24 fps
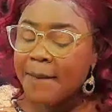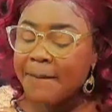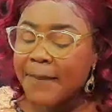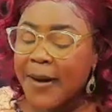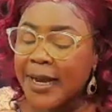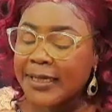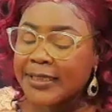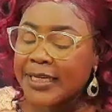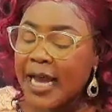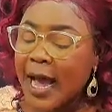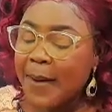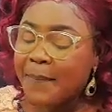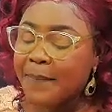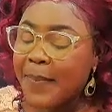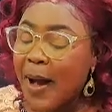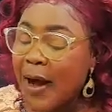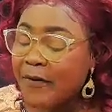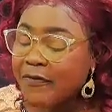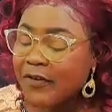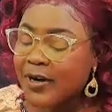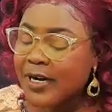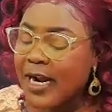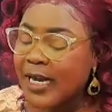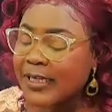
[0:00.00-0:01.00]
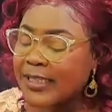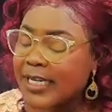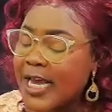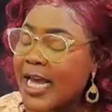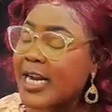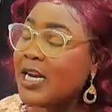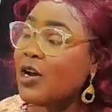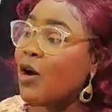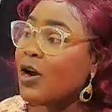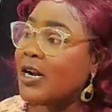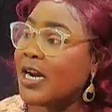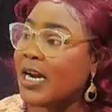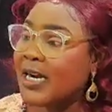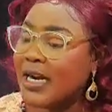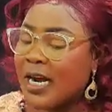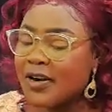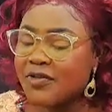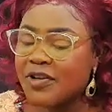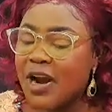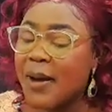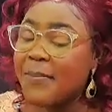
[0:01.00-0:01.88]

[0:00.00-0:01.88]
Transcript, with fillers: but apart from that, any other country,